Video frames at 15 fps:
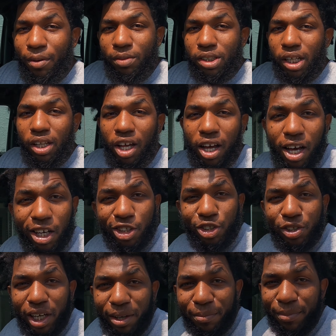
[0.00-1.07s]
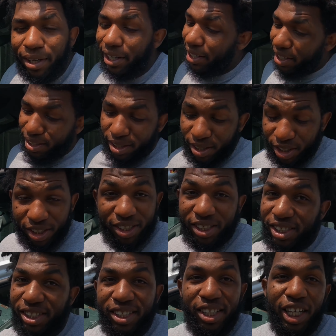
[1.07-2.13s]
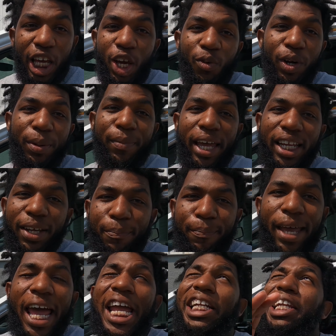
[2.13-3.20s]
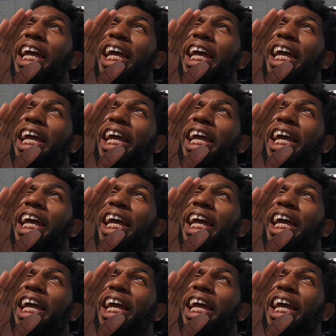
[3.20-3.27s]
It was a long trip, but we made it back.